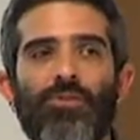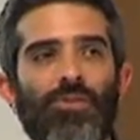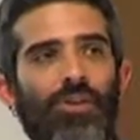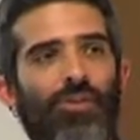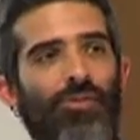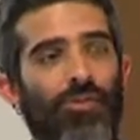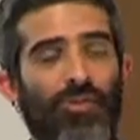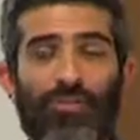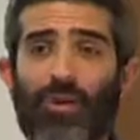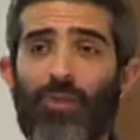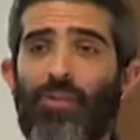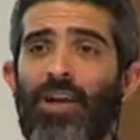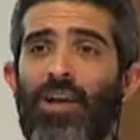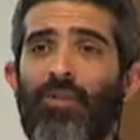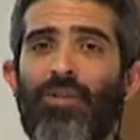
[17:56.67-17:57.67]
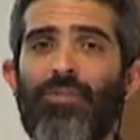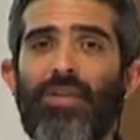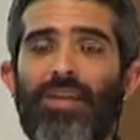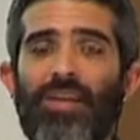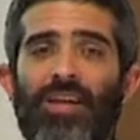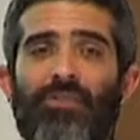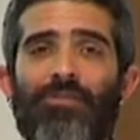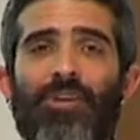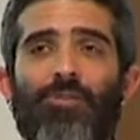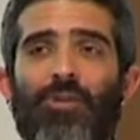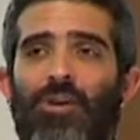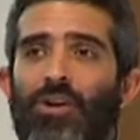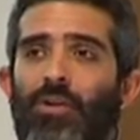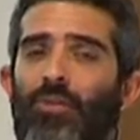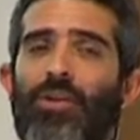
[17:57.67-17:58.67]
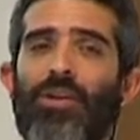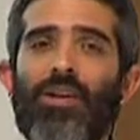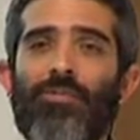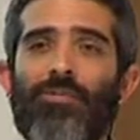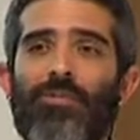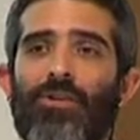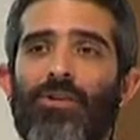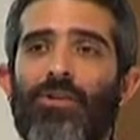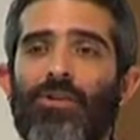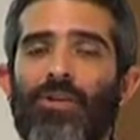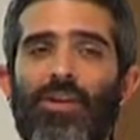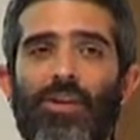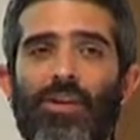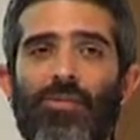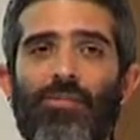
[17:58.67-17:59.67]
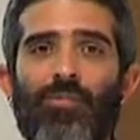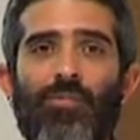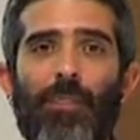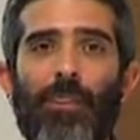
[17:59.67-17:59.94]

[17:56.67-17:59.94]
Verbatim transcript: So, sorry, we've got one minute left. I want to open it up for, um,